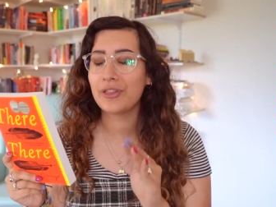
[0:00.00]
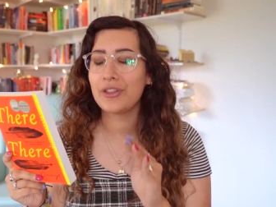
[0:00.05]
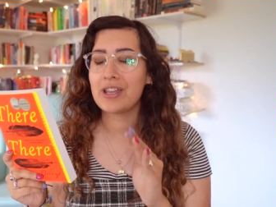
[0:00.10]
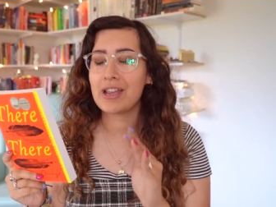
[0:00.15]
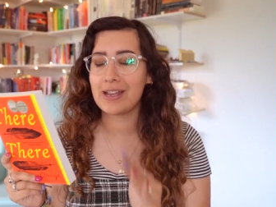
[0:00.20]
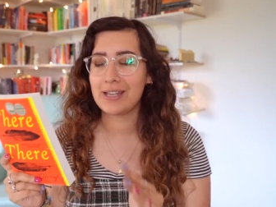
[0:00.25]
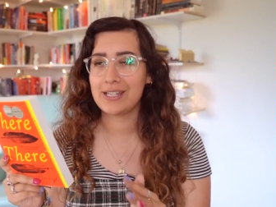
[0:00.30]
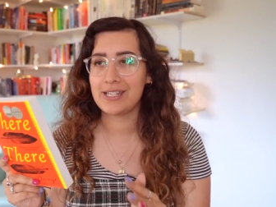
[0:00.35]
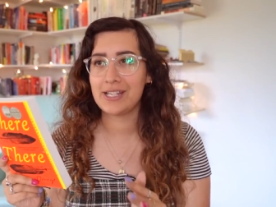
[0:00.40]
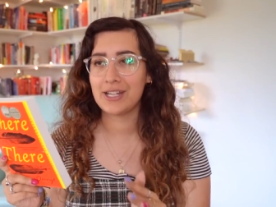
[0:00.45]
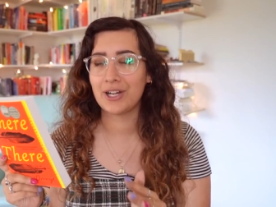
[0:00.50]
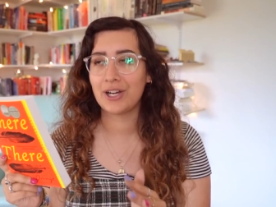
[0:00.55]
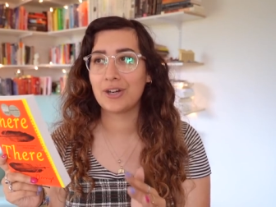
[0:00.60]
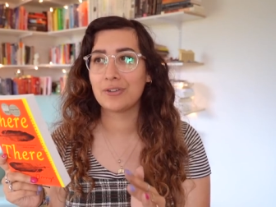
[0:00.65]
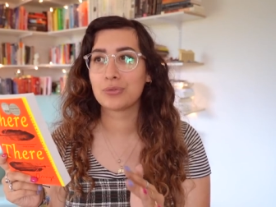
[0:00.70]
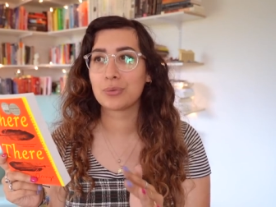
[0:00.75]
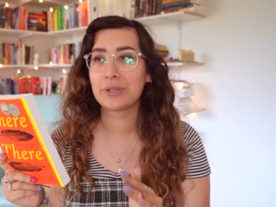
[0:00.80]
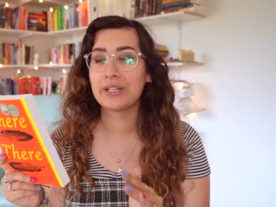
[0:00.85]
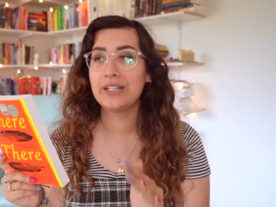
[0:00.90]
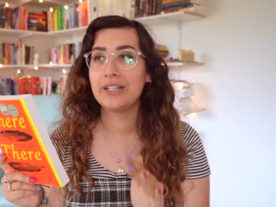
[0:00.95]
the idea
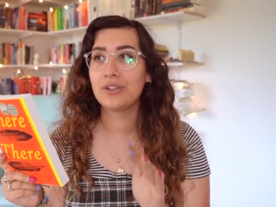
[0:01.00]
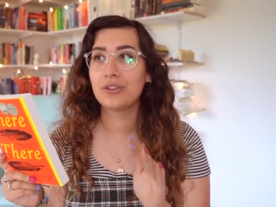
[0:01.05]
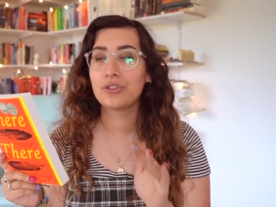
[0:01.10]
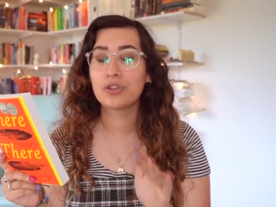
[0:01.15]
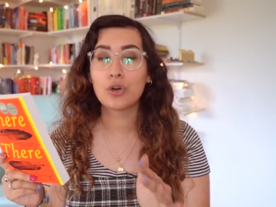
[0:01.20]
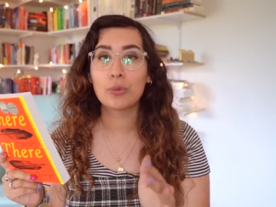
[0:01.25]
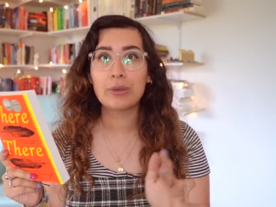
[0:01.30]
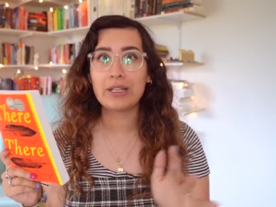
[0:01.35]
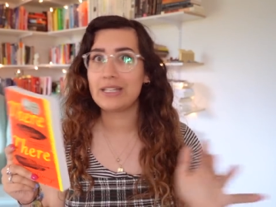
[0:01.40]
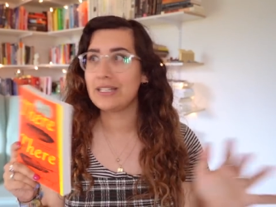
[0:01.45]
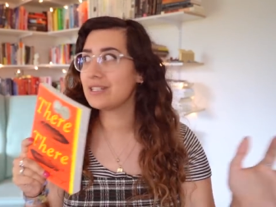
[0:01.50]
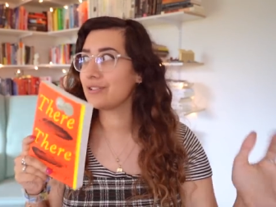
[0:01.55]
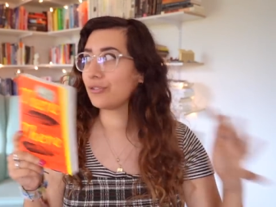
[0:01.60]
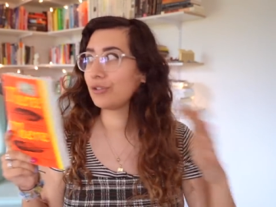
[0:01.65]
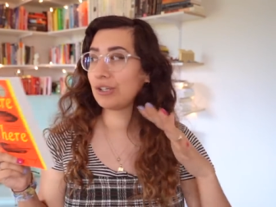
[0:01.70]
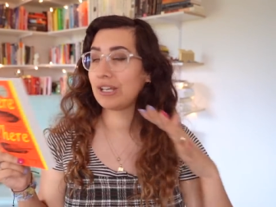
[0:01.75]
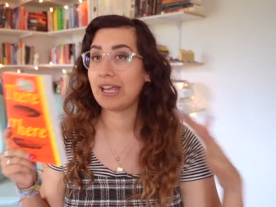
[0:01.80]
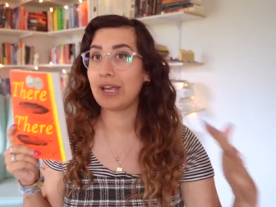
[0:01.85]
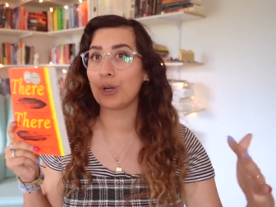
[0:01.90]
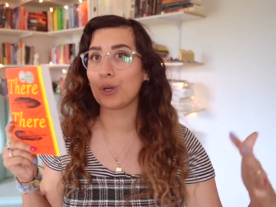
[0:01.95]
of reading so many
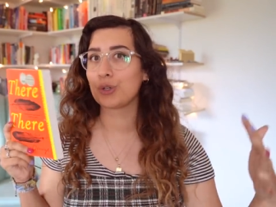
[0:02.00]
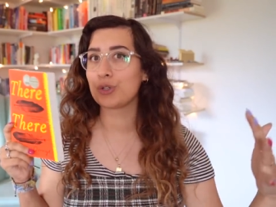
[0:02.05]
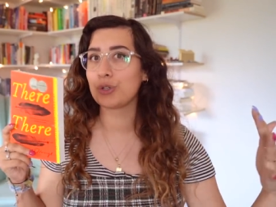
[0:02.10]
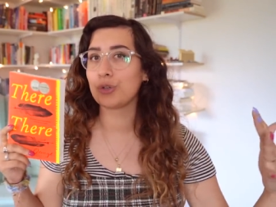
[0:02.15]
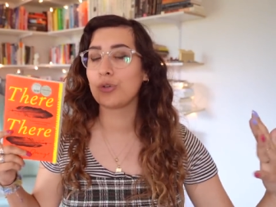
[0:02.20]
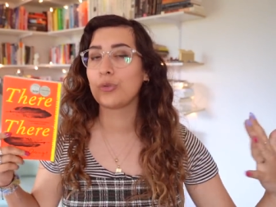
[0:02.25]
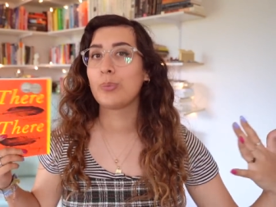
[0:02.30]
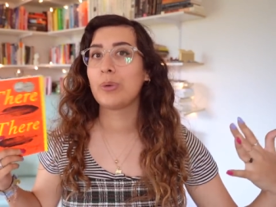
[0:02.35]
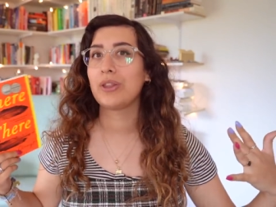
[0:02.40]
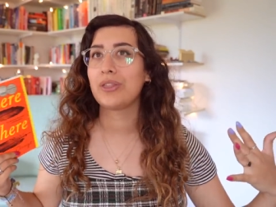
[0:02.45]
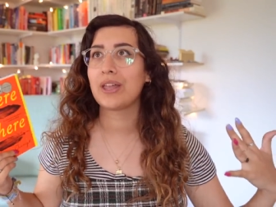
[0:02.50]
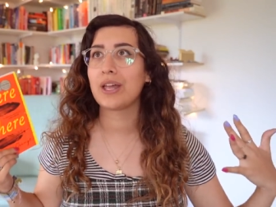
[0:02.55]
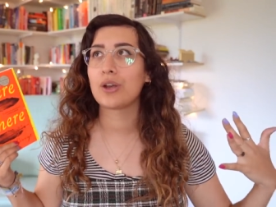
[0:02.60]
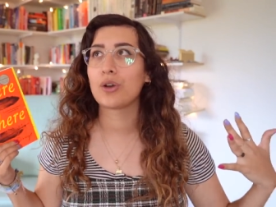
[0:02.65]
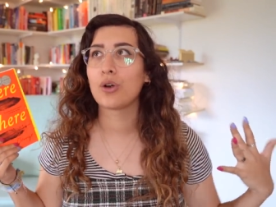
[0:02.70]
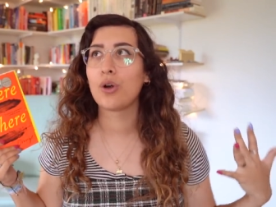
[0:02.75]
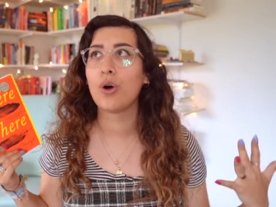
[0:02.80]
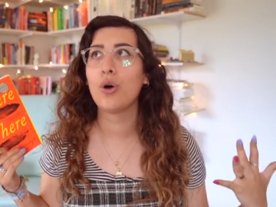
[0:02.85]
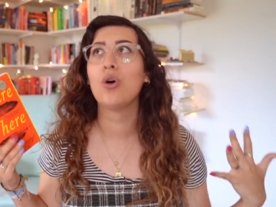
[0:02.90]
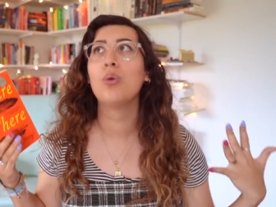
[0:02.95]
different characters, but that are
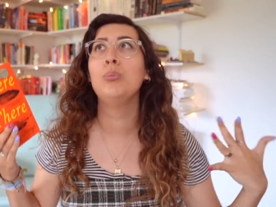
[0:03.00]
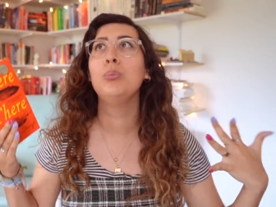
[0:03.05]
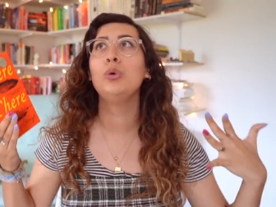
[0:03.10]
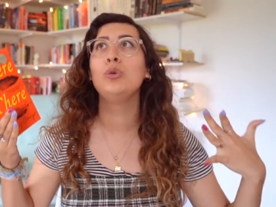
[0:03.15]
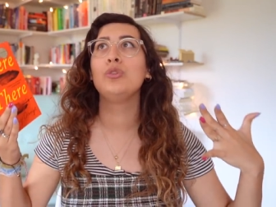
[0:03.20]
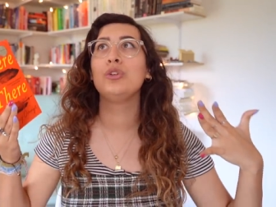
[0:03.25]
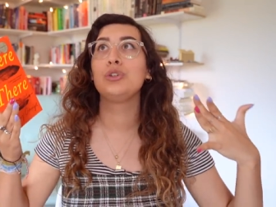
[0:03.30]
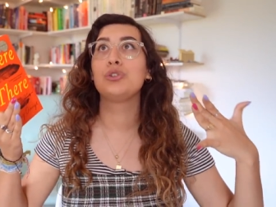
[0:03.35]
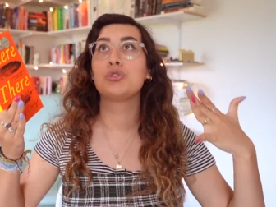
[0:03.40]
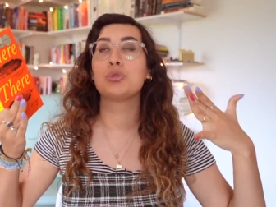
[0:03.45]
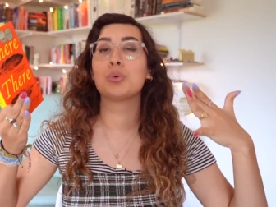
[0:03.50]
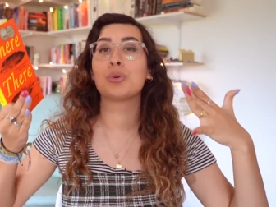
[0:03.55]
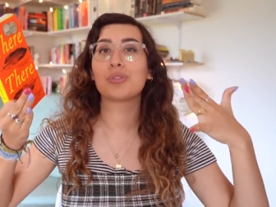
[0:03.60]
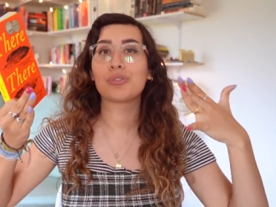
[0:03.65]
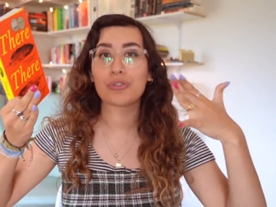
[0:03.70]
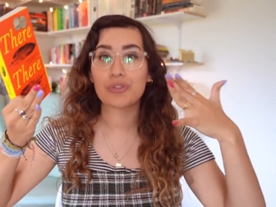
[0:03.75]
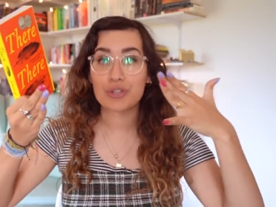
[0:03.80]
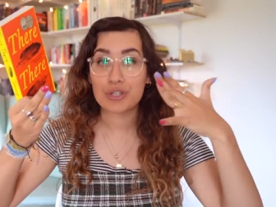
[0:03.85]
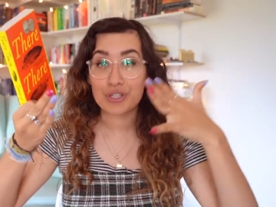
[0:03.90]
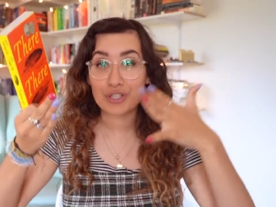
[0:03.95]
all moving
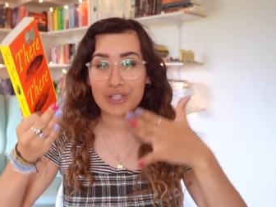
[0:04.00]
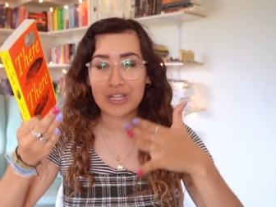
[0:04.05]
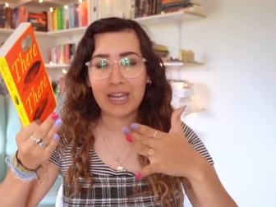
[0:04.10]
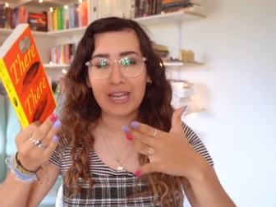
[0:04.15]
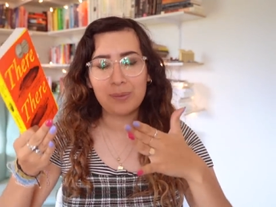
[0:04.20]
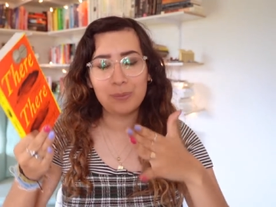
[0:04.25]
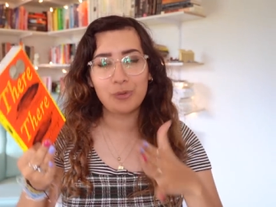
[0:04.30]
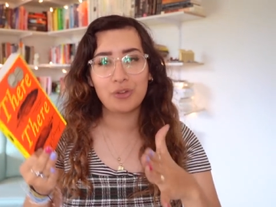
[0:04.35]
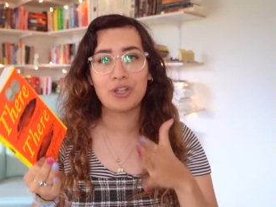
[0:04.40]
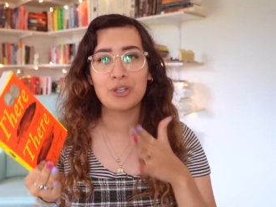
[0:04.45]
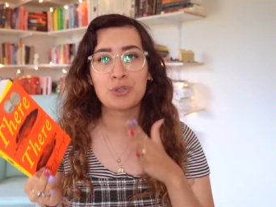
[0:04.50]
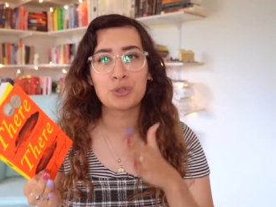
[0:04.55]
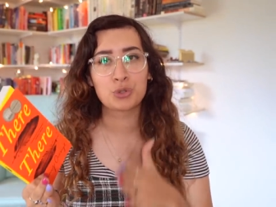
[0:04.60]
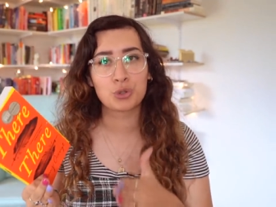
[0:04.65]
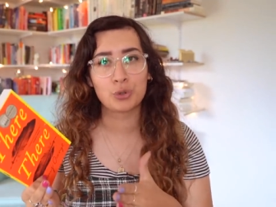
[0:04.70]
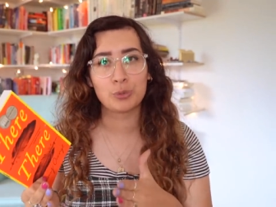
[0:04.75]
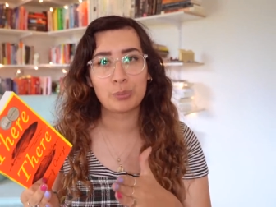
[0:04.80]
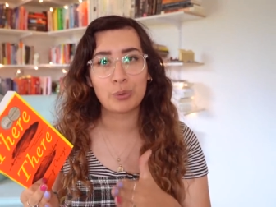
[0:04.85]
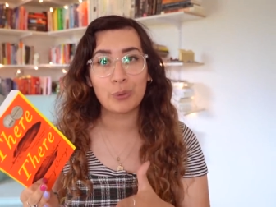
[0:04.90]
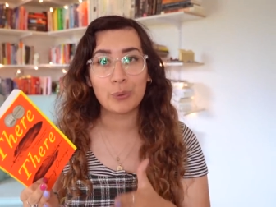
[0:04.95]
towards the same
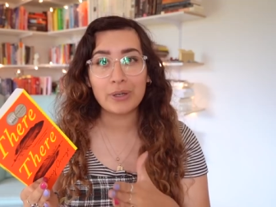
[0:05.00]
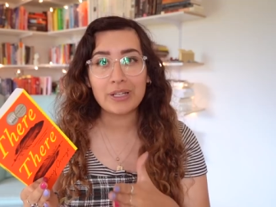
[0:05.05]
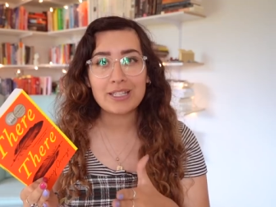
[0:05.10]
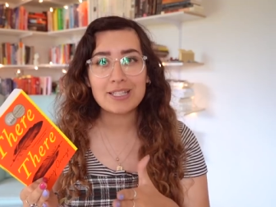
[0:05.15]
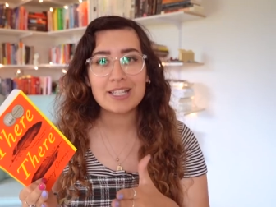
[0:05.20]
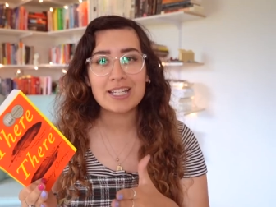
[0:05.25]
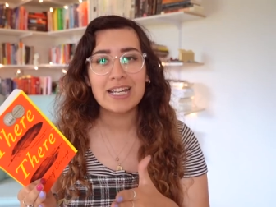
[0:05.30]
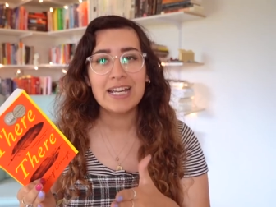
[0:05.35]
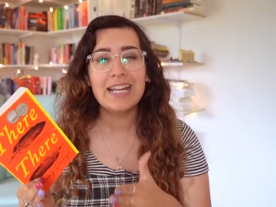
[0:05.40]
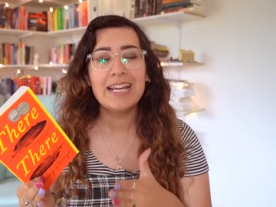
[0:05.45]
central point.